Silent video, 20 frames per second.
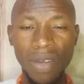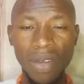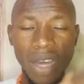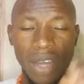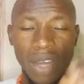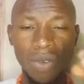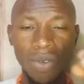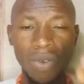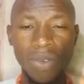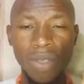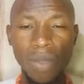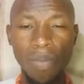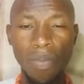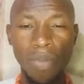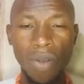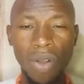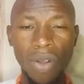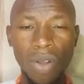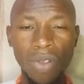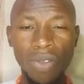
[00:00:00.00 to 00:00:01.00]
and use the
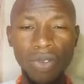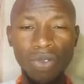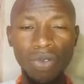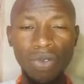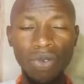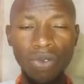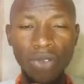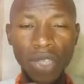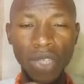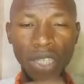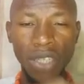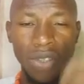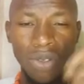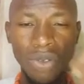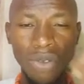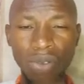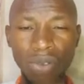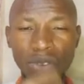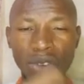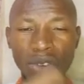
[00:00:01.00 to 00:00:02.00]
blood to
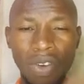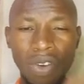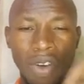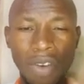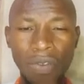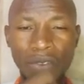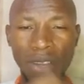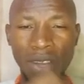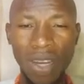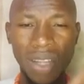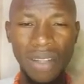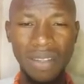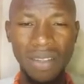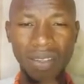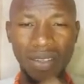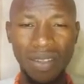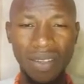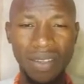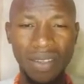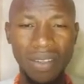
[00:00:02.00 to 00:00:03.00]
renew your
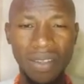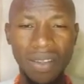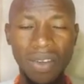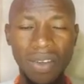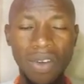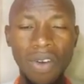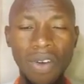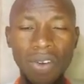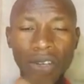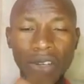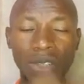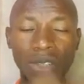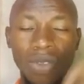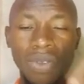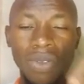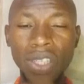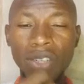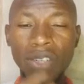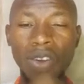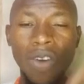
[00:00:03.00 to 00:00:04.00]
covenant, or
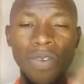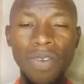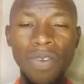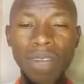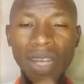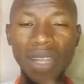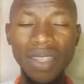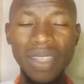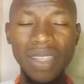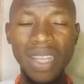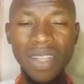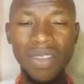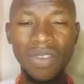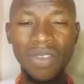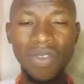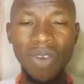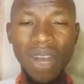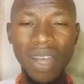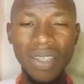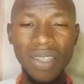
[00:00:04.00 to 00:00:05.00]
renew the covenant that
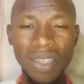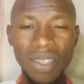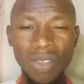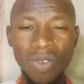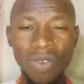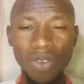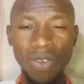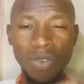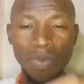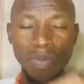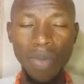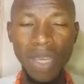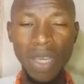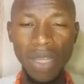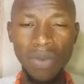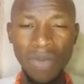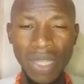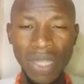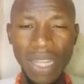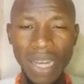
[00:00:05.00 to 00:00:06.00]
your ancestors
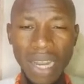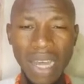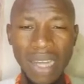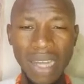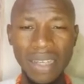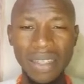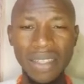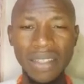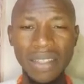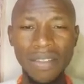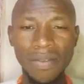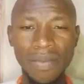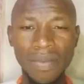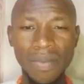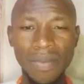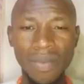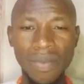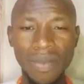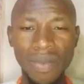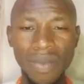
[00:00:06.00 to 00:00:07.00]
made with the land,
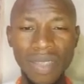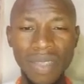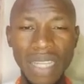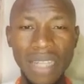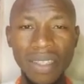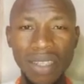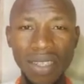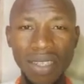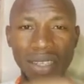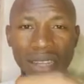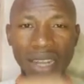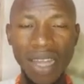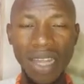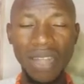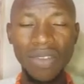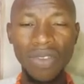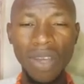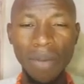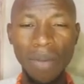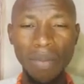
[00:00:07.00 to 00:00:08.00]
that this
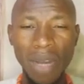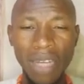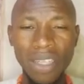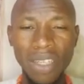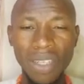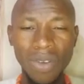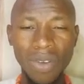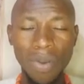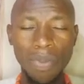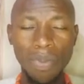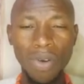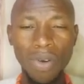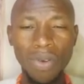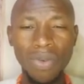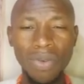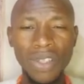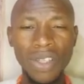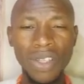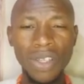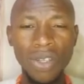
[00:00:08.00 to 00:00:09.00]
land you're marching upon
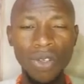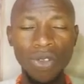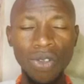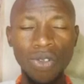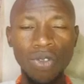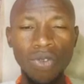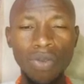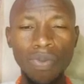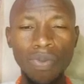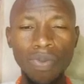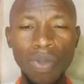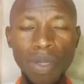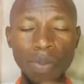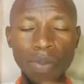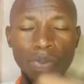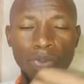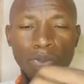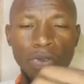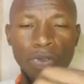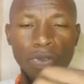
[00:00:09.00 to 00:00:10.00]
should be
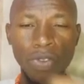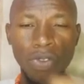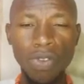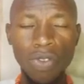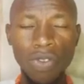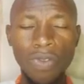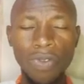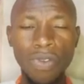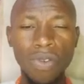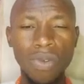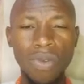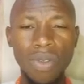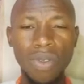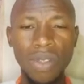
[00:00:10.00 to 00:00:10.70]
fruitful,